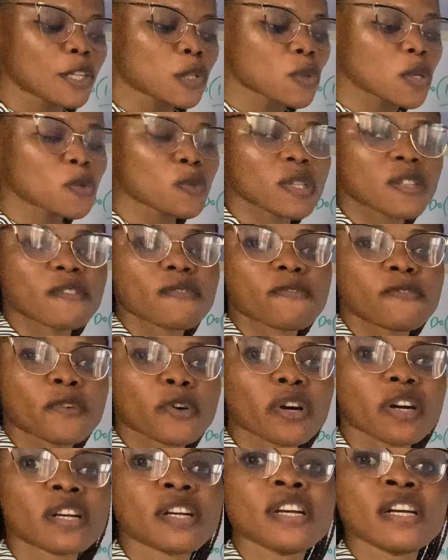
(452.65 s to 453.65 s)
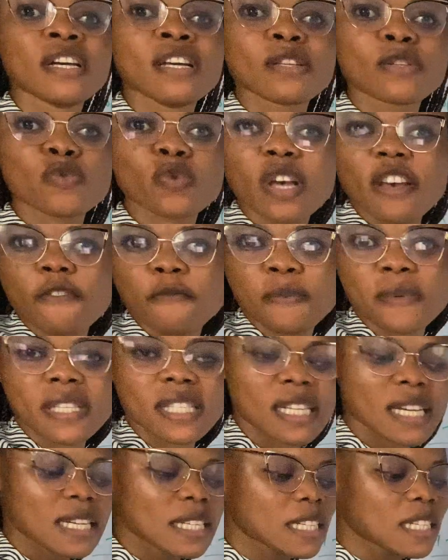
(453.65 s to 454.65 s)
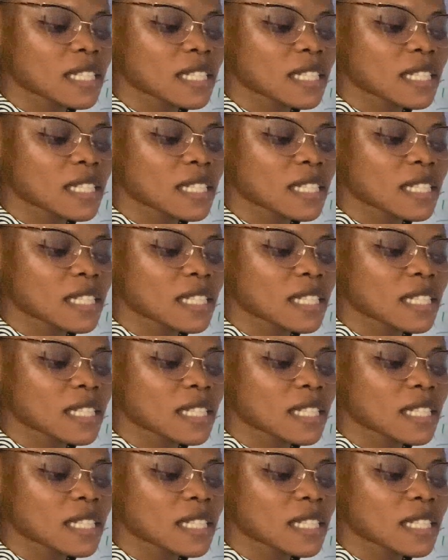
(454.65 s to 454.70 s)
In 2024, 12%.